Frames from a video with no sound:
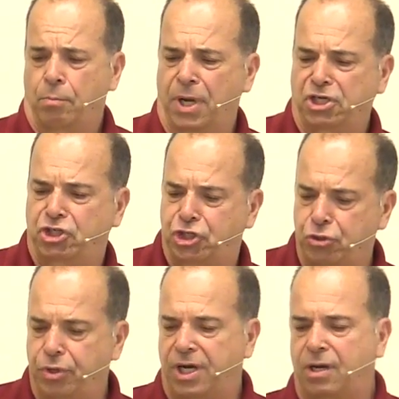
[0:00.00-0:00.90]
But
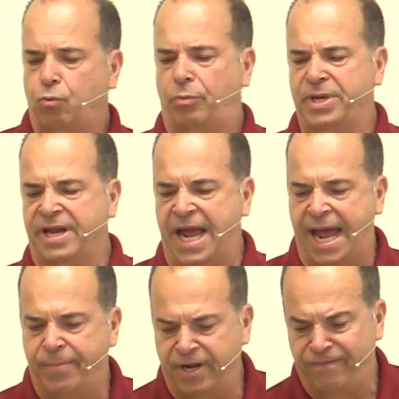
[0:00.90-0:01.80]
Judah will be
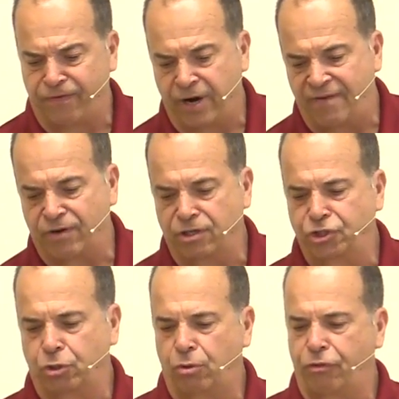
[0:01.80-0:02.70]
inhabited forever,
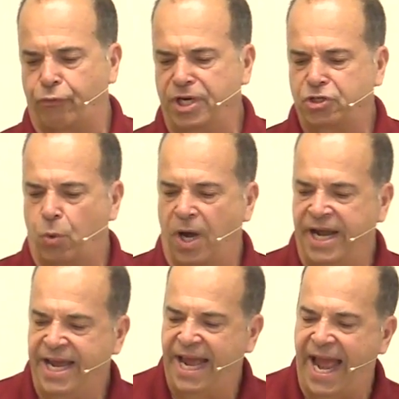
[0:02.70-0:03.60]
Joel
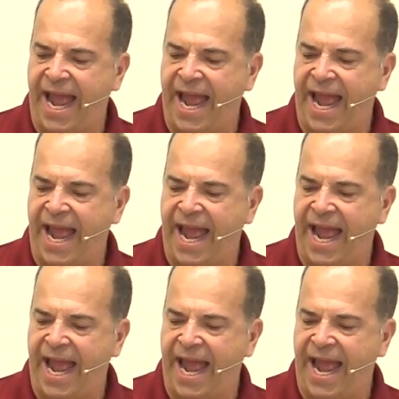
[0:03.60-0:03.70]
3:20,